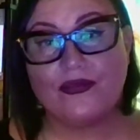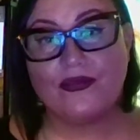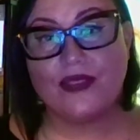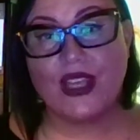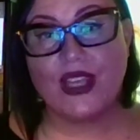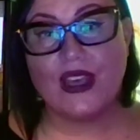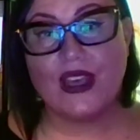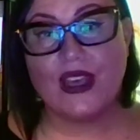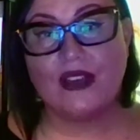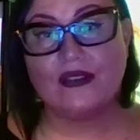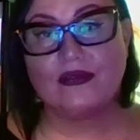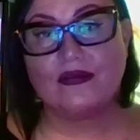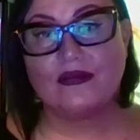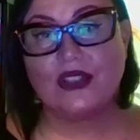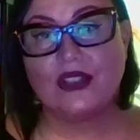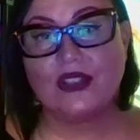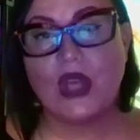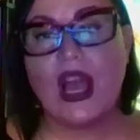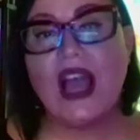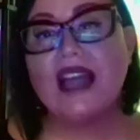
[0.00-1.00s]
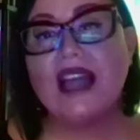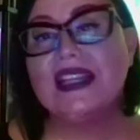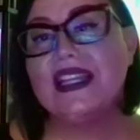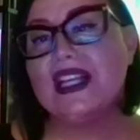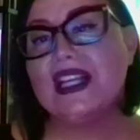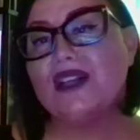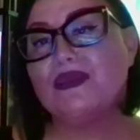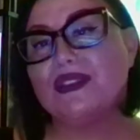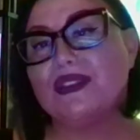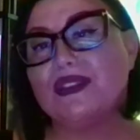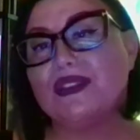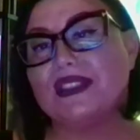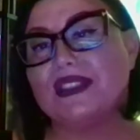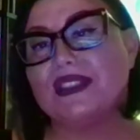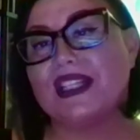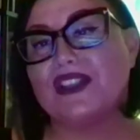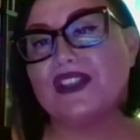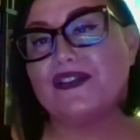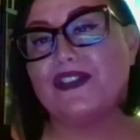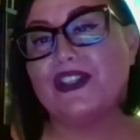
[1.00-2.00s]
Yeah. So Haniel was like
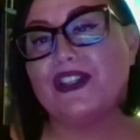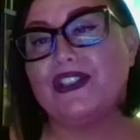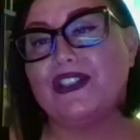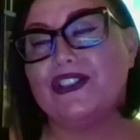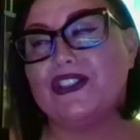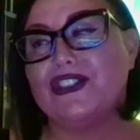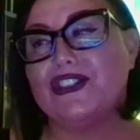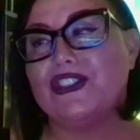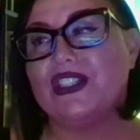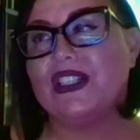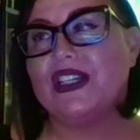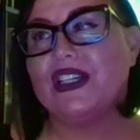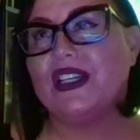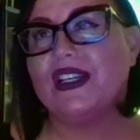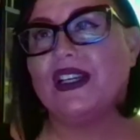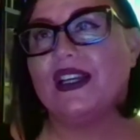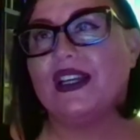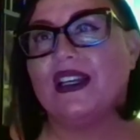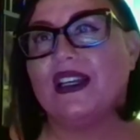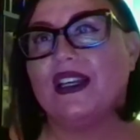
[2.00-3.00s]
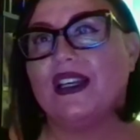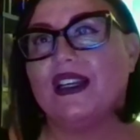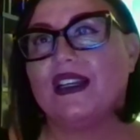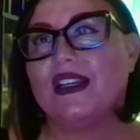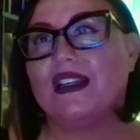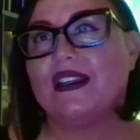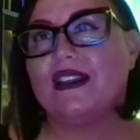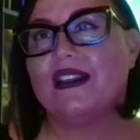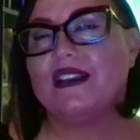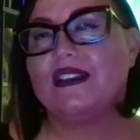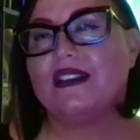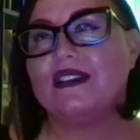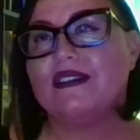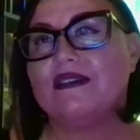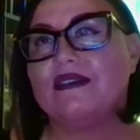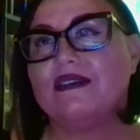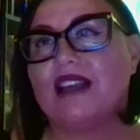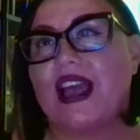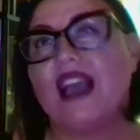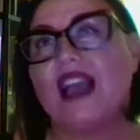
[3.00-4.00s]
the first,
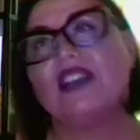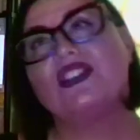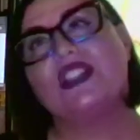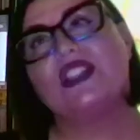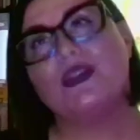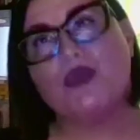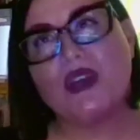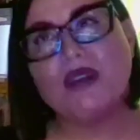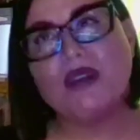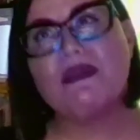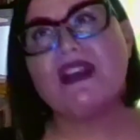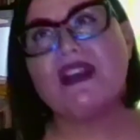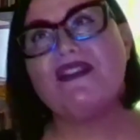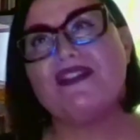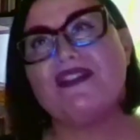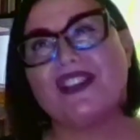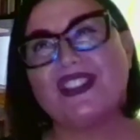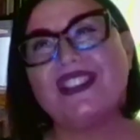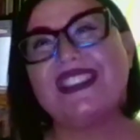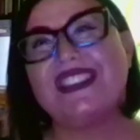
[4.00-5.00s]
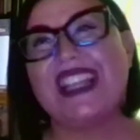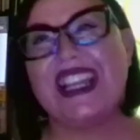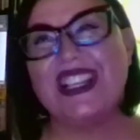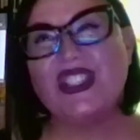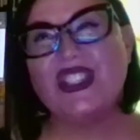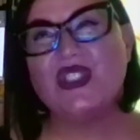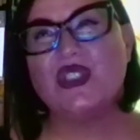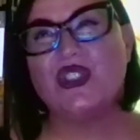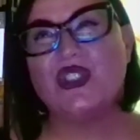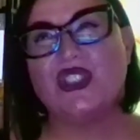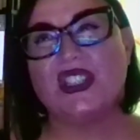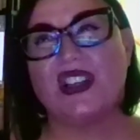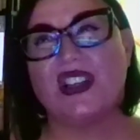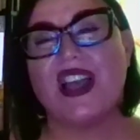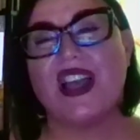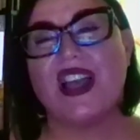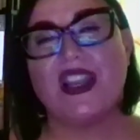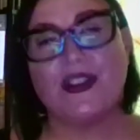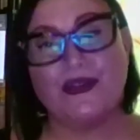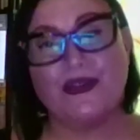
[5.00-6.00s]
actually one of my first angels to
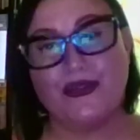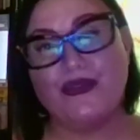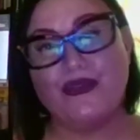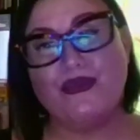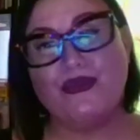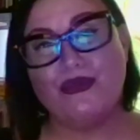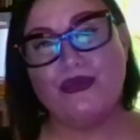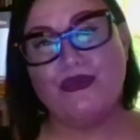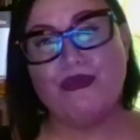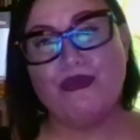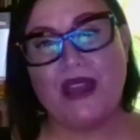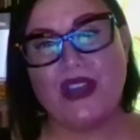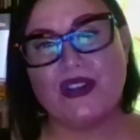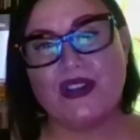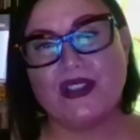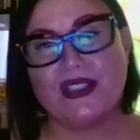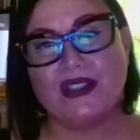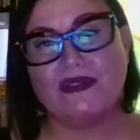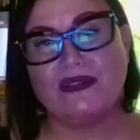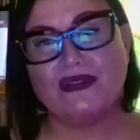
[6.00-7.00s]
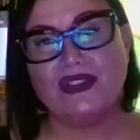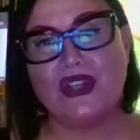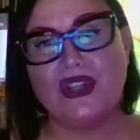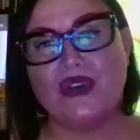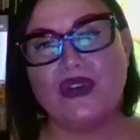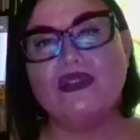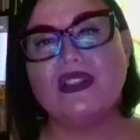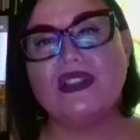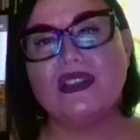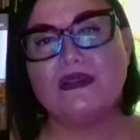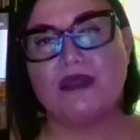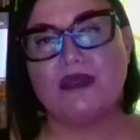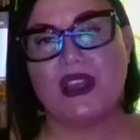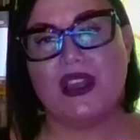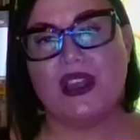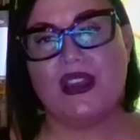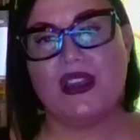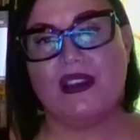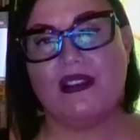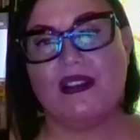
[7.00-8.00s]
kind of make herself known to
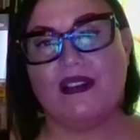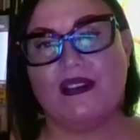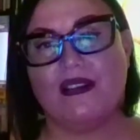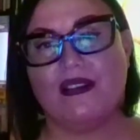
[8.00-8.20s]
me,